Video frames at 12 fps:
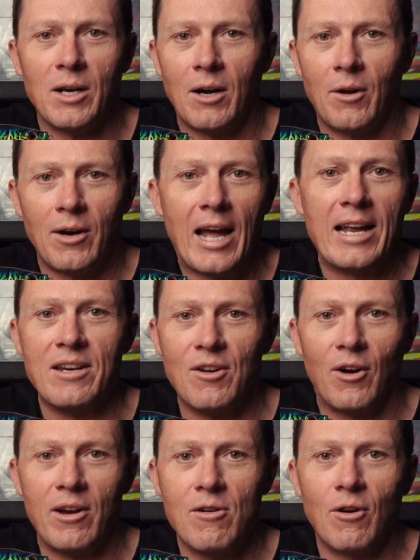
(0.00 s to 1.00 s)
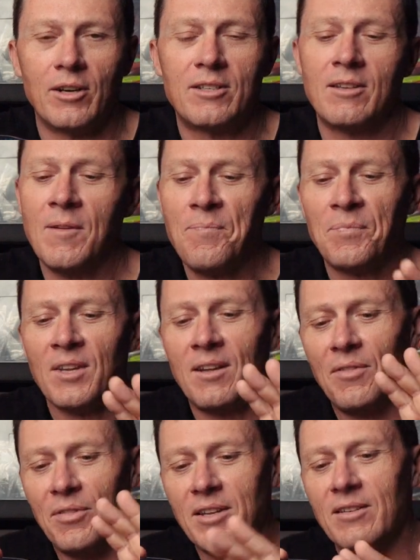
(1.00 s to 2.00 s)
minnow at 8-9 knots.
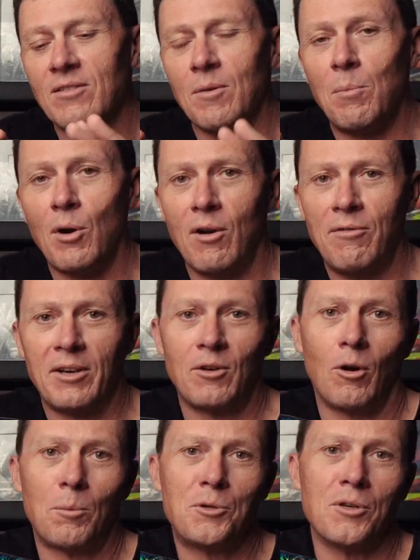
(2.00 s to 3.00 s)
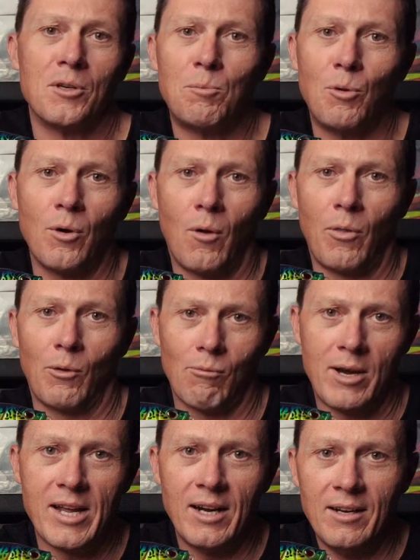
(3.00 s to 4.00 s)
This is a perfect option to put on the
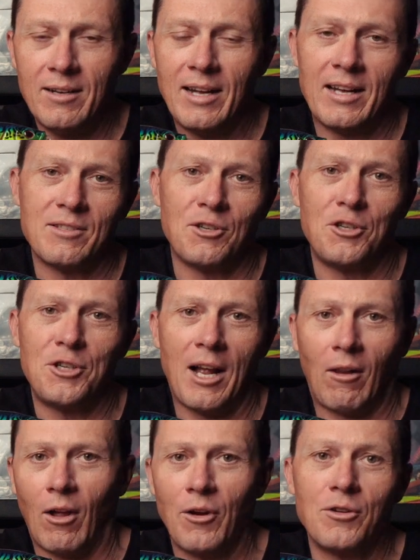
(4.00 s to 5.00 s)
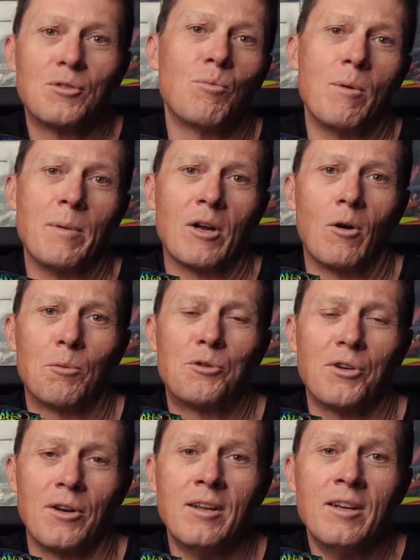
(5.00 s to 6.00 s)
rigger as a shallow swimming
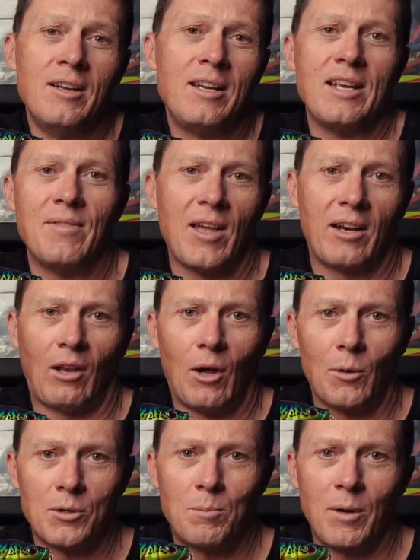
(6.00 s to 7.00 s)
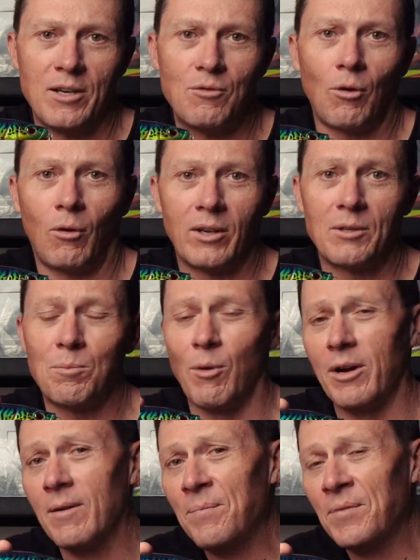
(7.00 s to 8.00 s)
option in that lower speed trolling
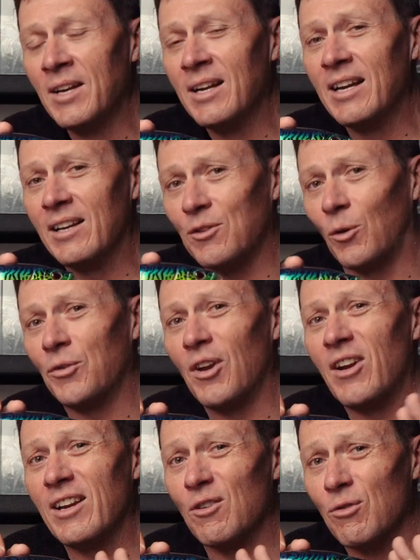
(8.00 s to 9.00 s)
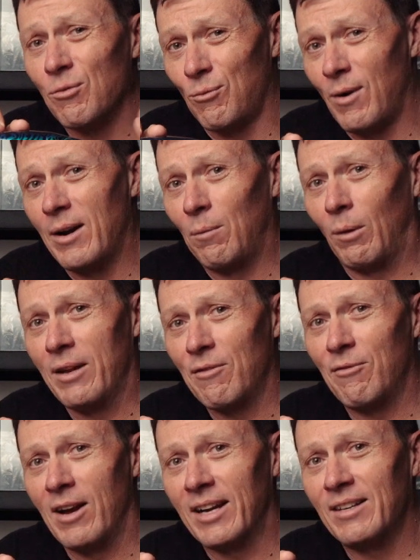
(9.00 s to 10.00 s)
spread. It's also incredibly
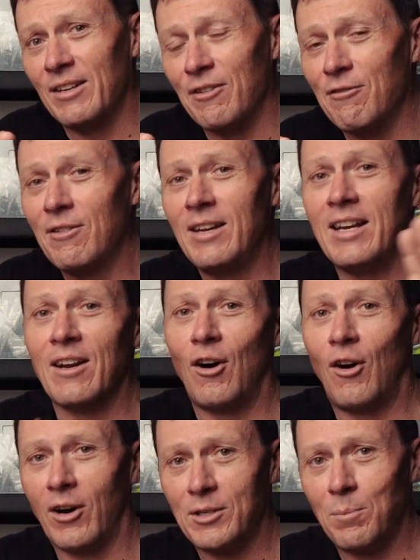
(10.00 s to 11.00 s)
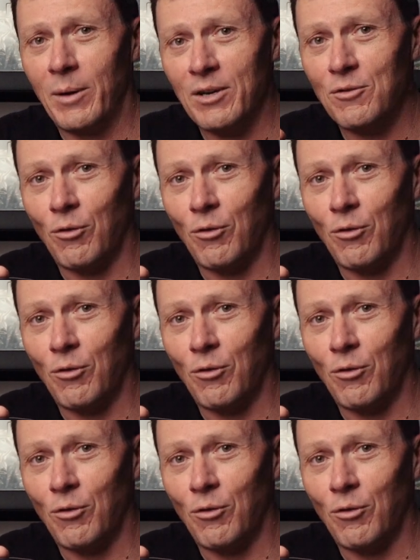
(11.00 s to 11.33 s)
effective in a high-speed